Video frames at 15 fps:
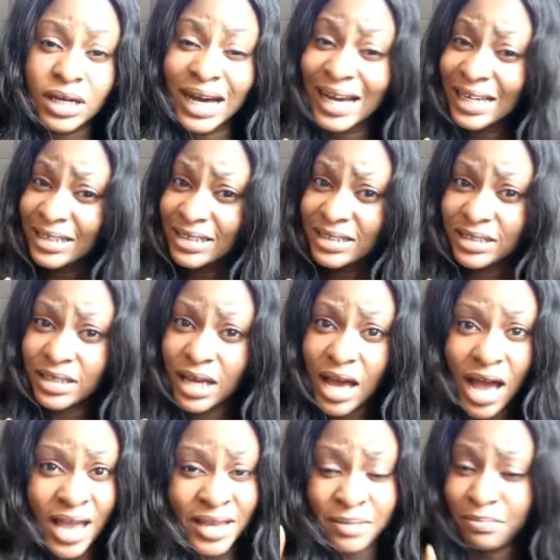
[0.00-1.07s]
Guys,
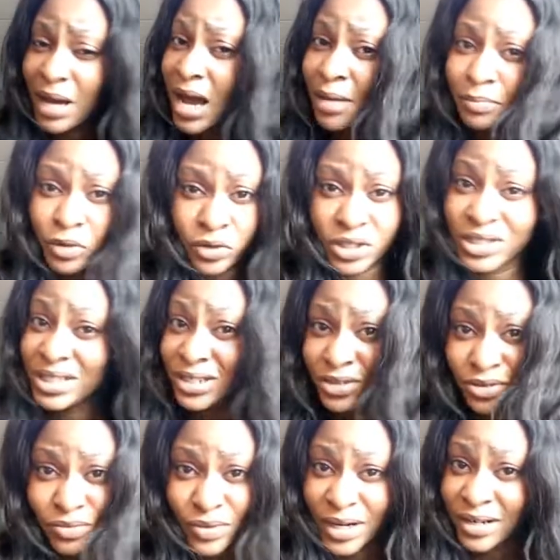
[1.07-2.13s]
I'm not
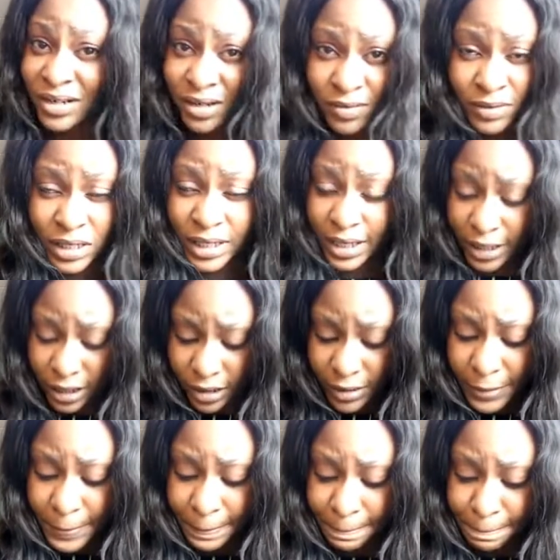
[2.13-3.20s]
kidding you right now.
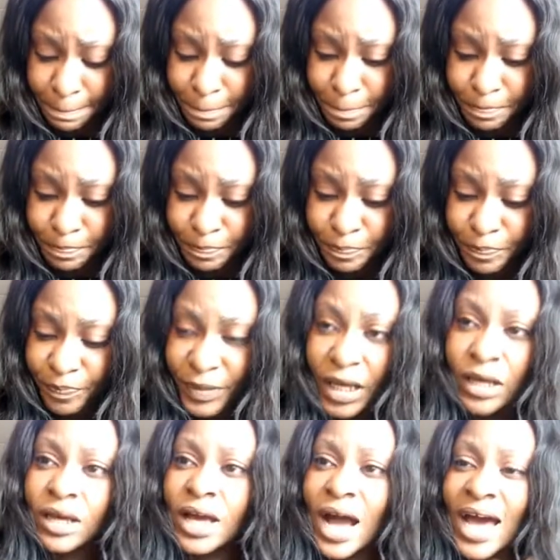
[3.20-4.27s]
Like,
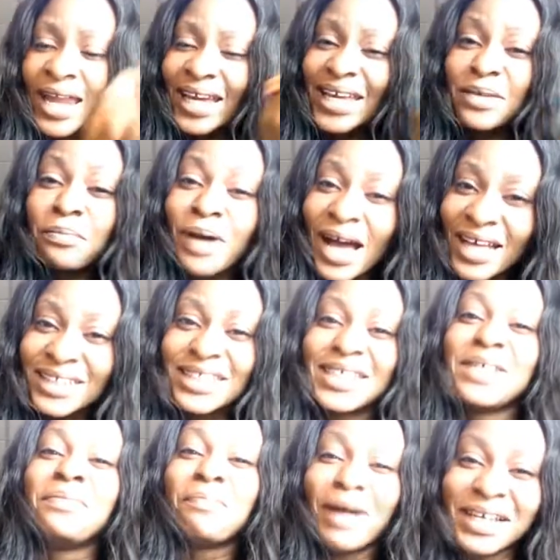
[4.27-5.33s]
and I keep
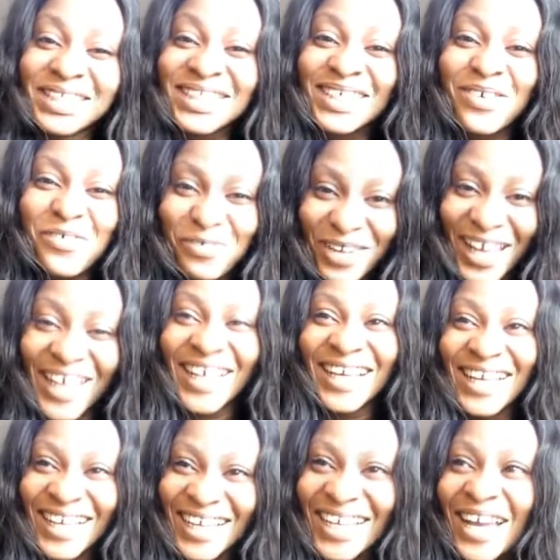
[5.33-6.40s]
asking myself, like,
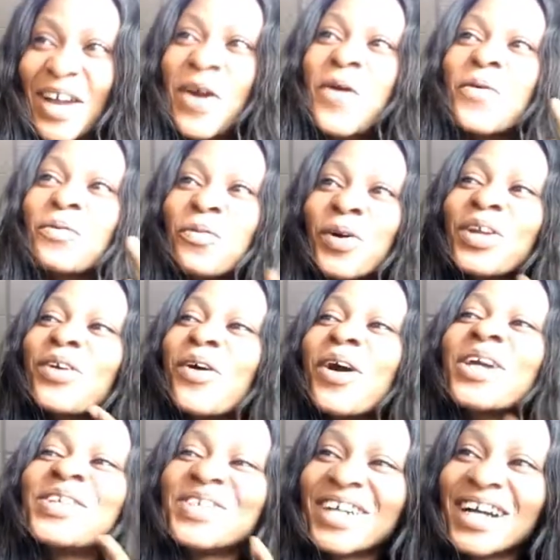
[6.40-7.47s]
what
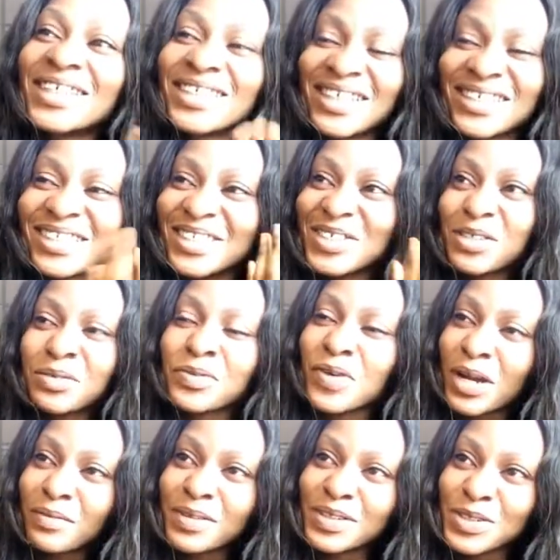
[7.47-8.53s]
are you guys actually
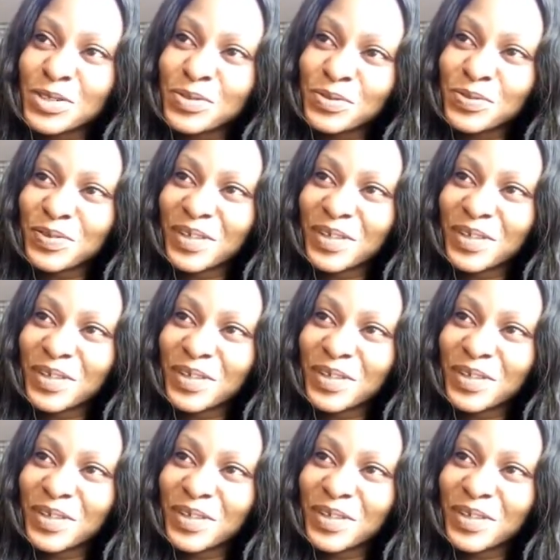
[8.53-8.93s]
subscribing to?